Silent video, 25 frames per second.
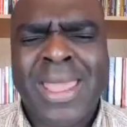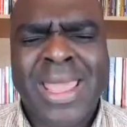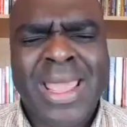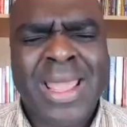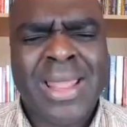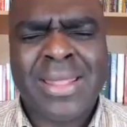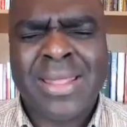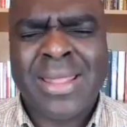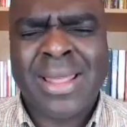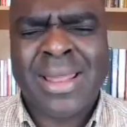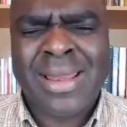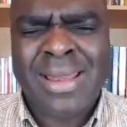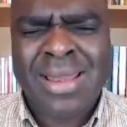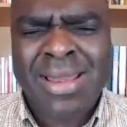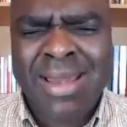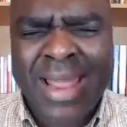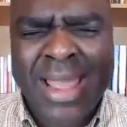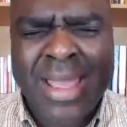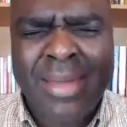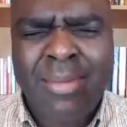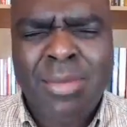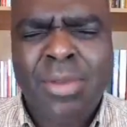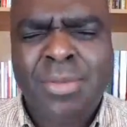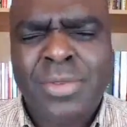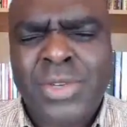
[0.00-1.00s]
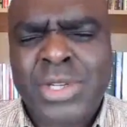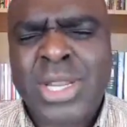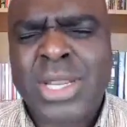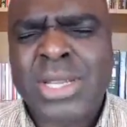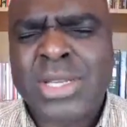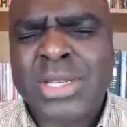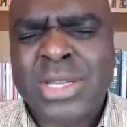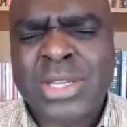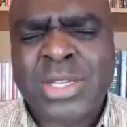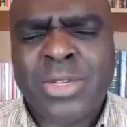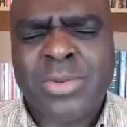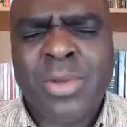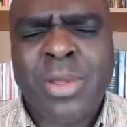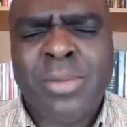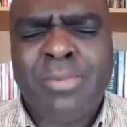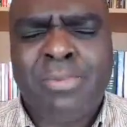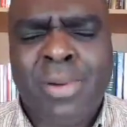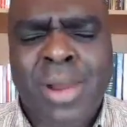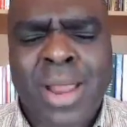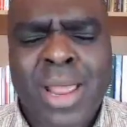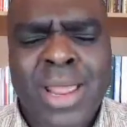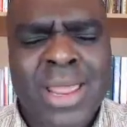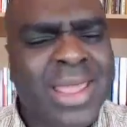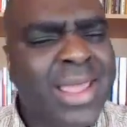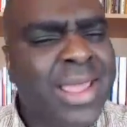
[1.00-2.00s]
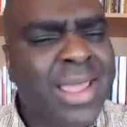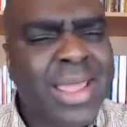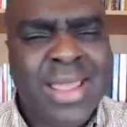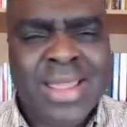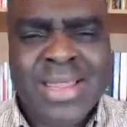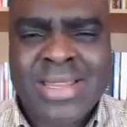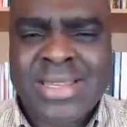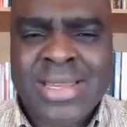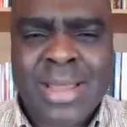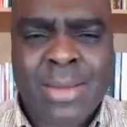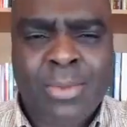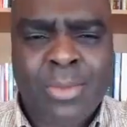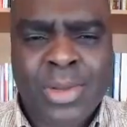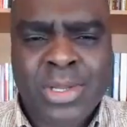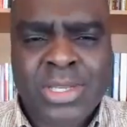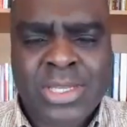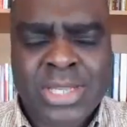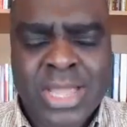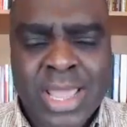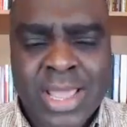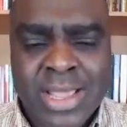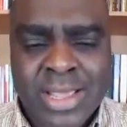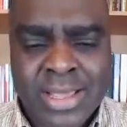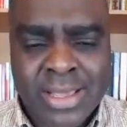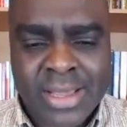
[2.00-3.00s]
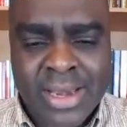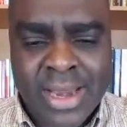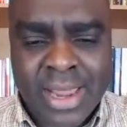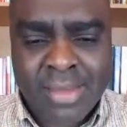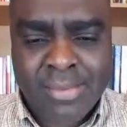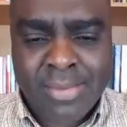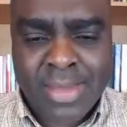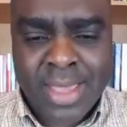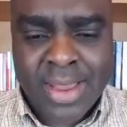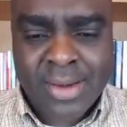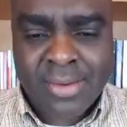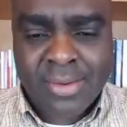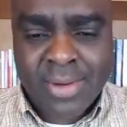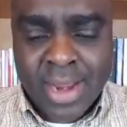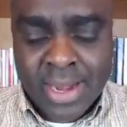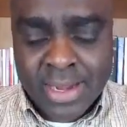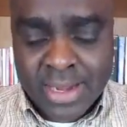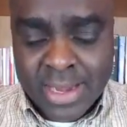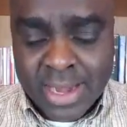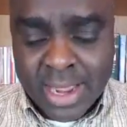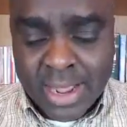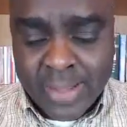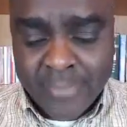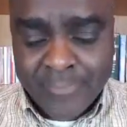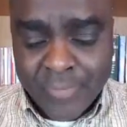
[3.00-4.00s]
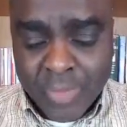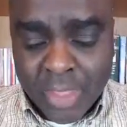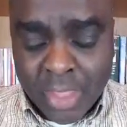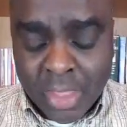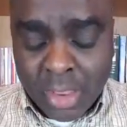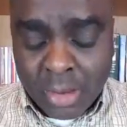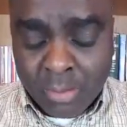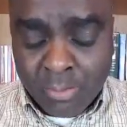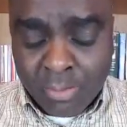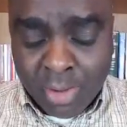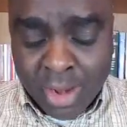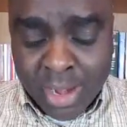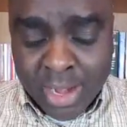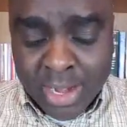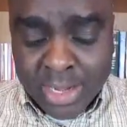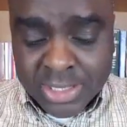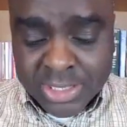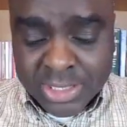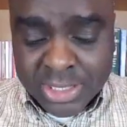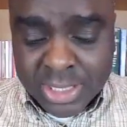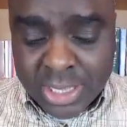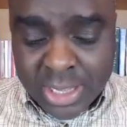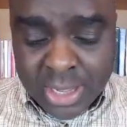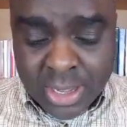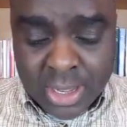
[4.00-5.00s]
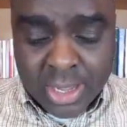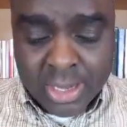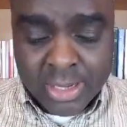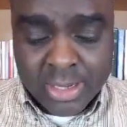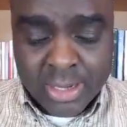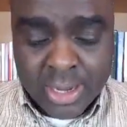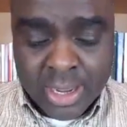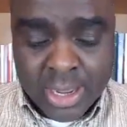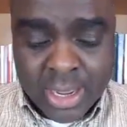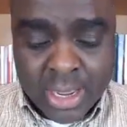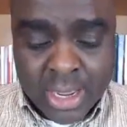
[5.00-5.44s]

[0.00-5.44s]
In the name of Jesus, we pray. Someone say a good amen right there. Praise God.